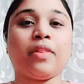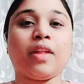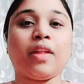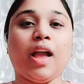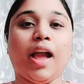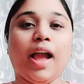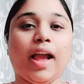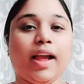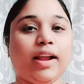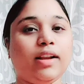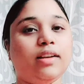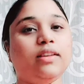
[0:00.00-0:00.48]

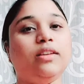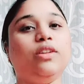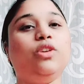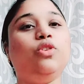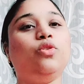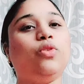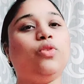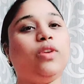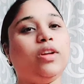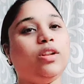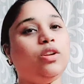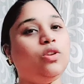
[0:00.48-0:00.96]
And you
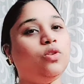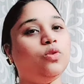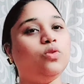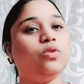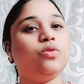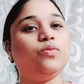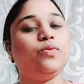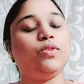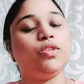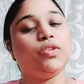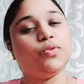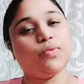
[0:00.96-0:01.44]
can use
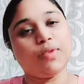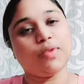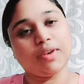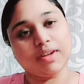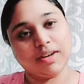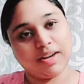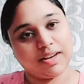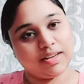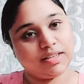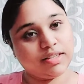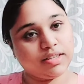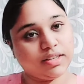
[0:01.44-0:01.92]
whichever
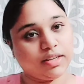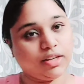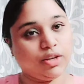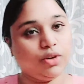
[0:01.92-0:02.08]
cleanser you